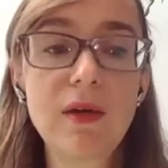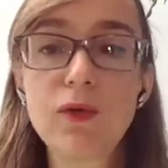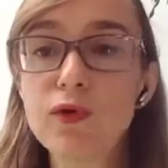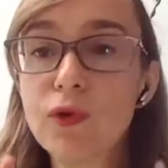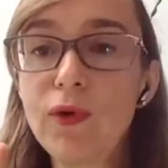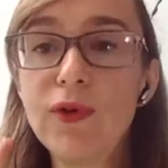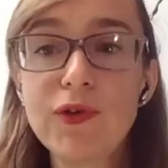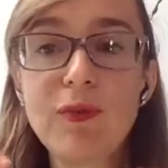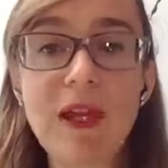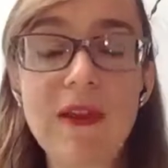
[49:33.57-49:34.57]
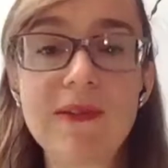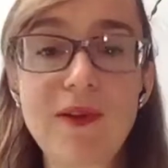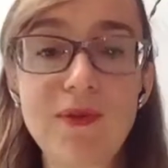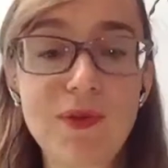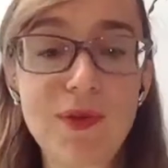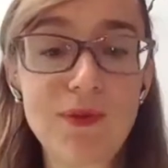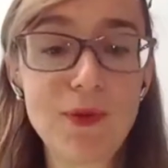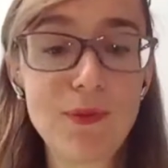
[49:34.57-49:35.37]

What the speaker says: control the space of the